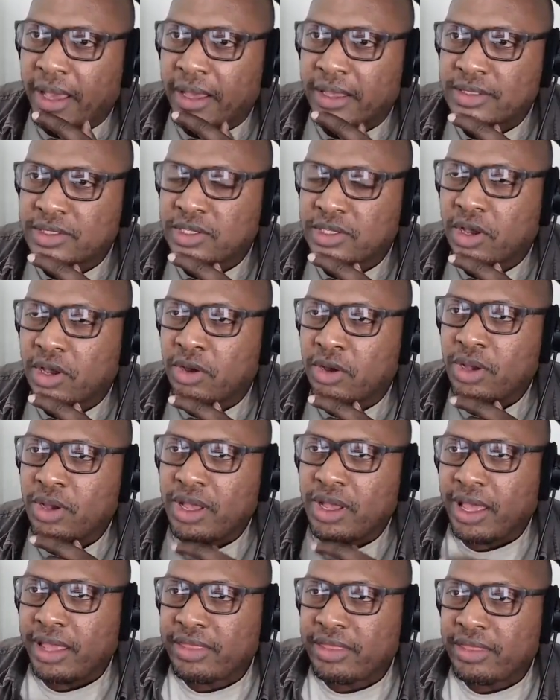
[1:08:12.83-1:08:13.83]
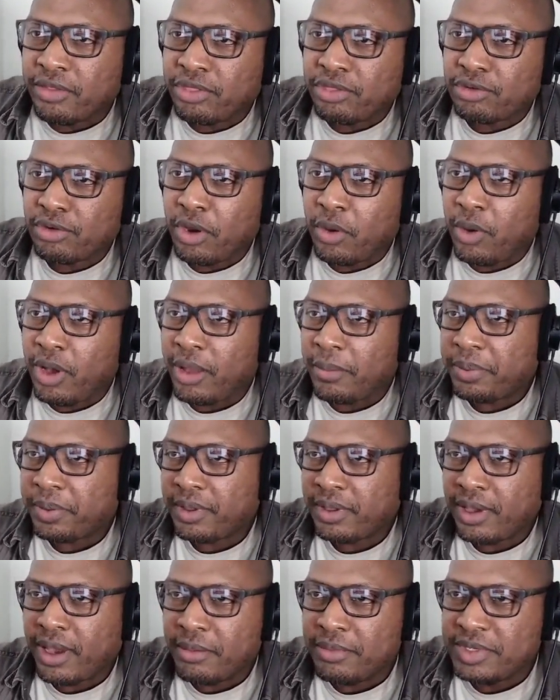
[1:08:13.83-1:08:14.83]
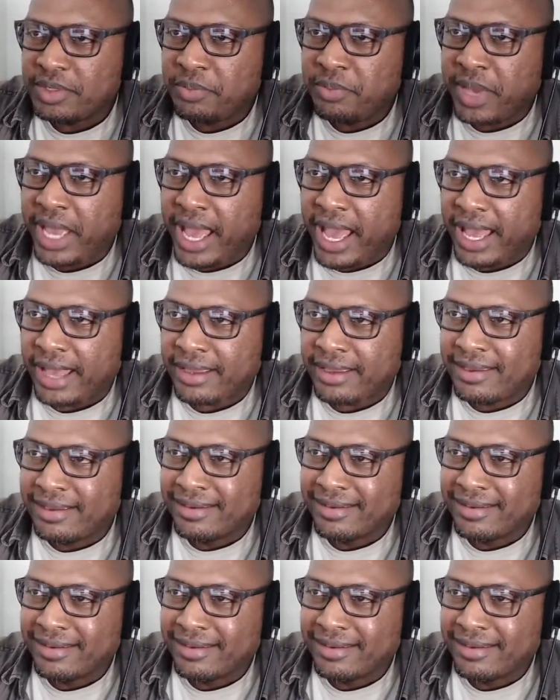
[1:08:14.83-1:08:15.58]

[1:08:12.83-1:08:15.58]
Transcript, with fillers: So the throw up comes back